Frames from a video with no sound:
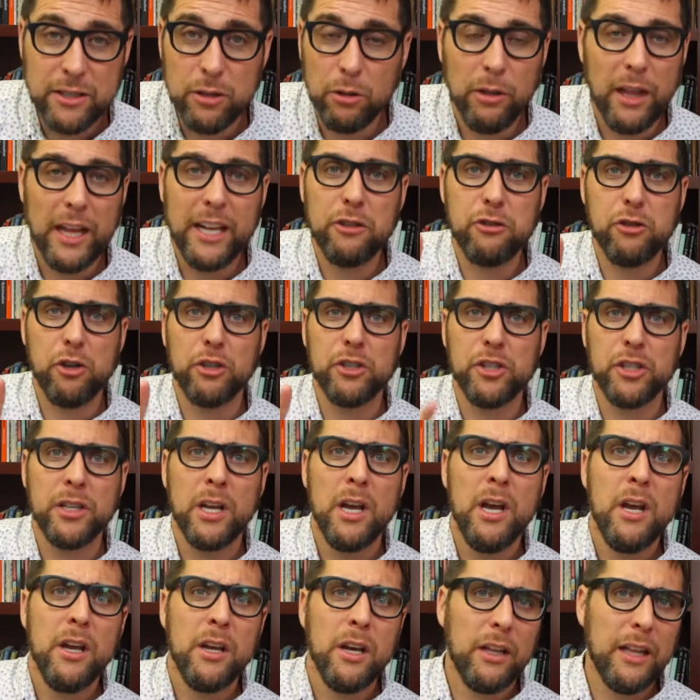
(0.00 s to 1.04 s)
So a lot of churches,
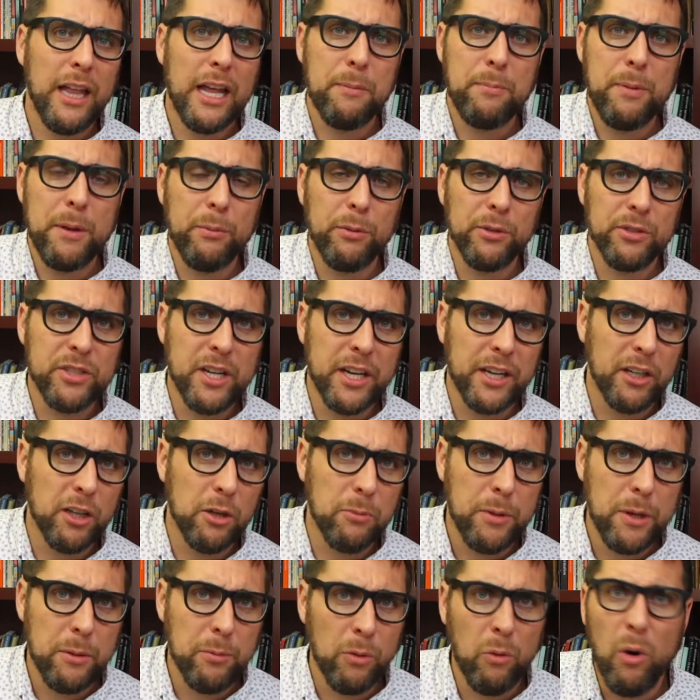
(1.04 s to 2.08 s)
a lot of people,
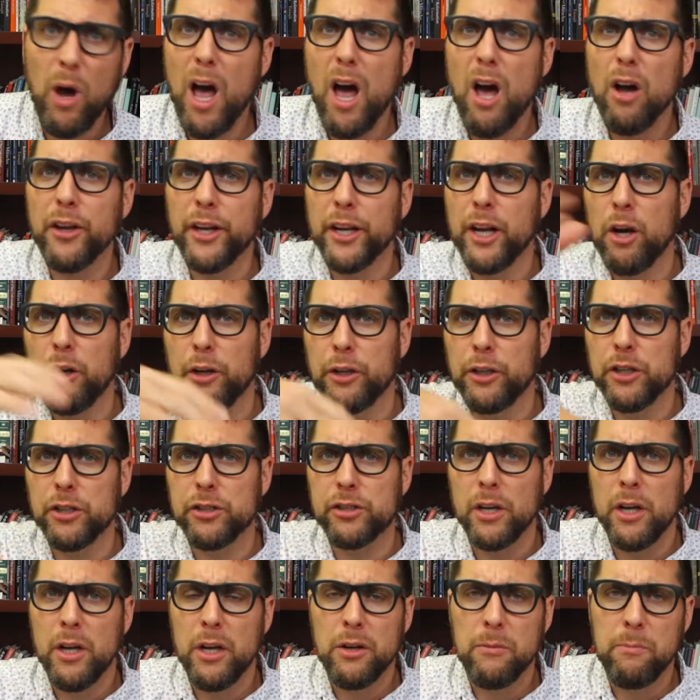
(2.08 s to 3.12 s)
secular people, well, you know, you
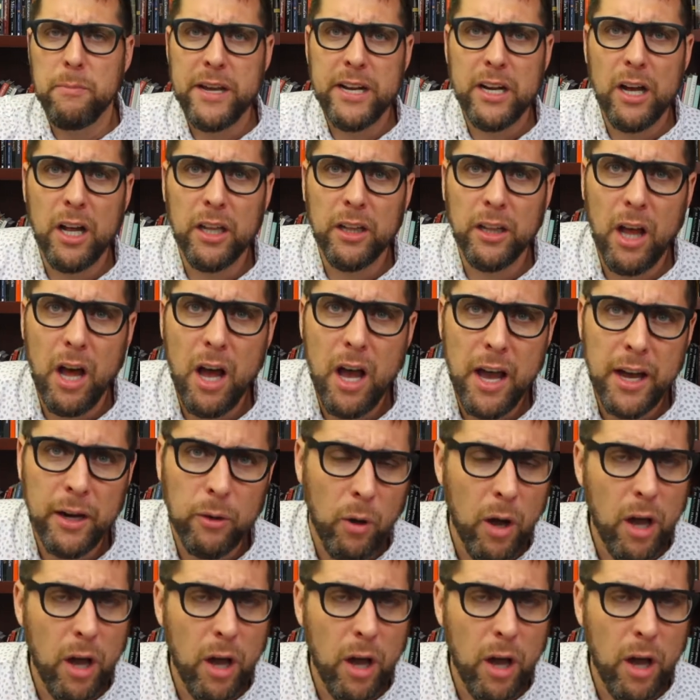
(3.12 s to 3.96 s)
just meet online.